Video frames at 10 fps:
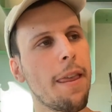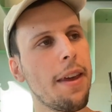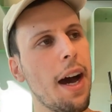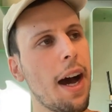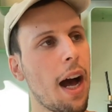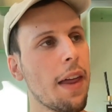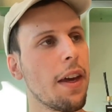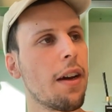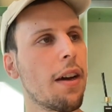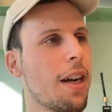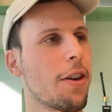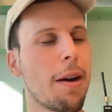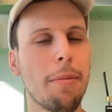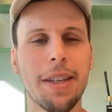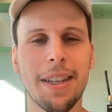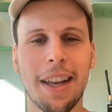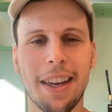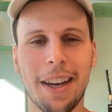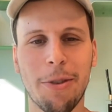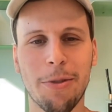Yeah, I think companies that I
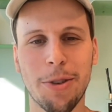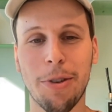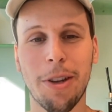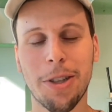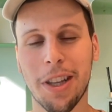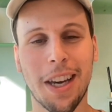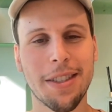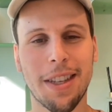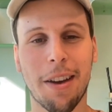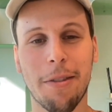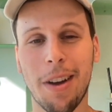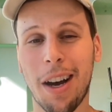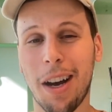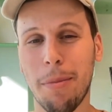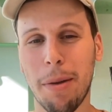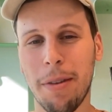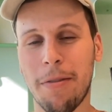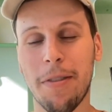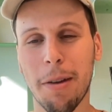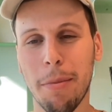think are doing really interesting things like maybe
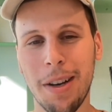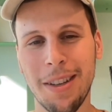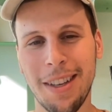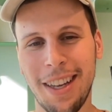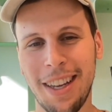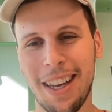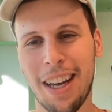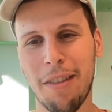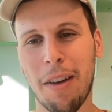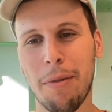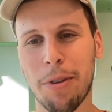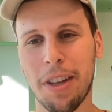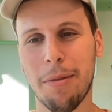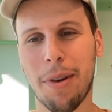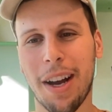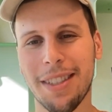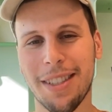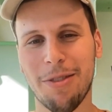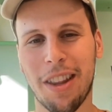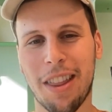Figma. I've been really
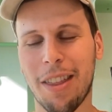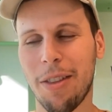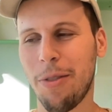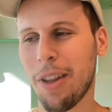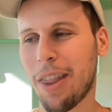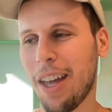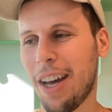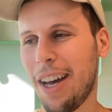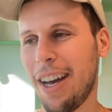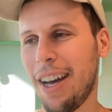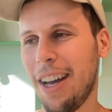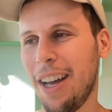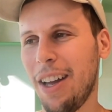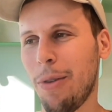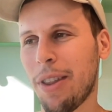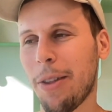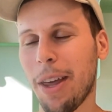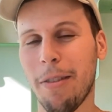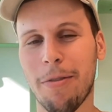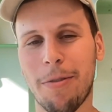impressed with how
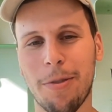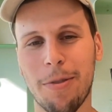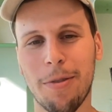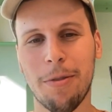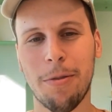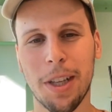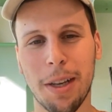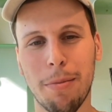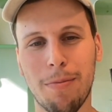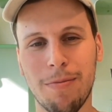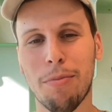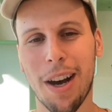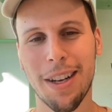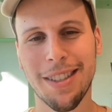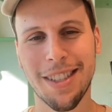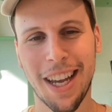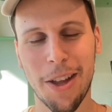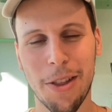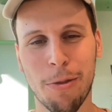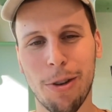they've really brought
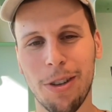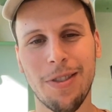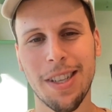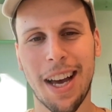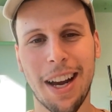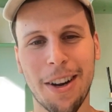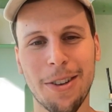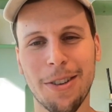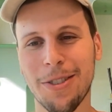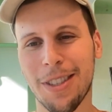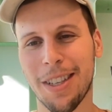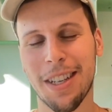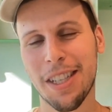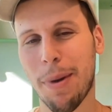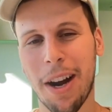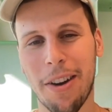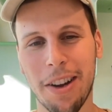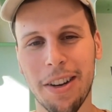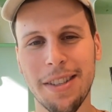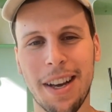together the world of designers and
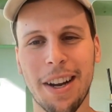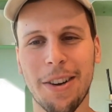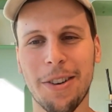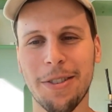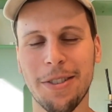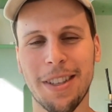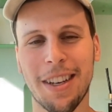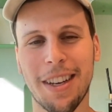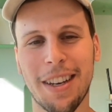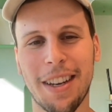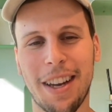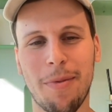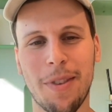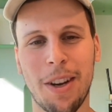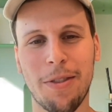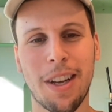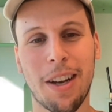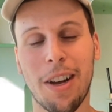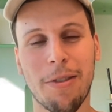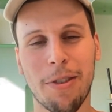aspiring designers, and done a
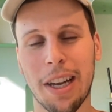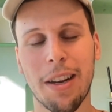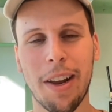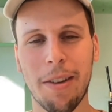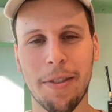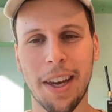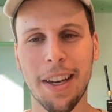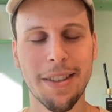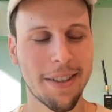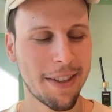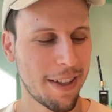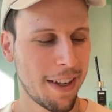lot of really innovative things.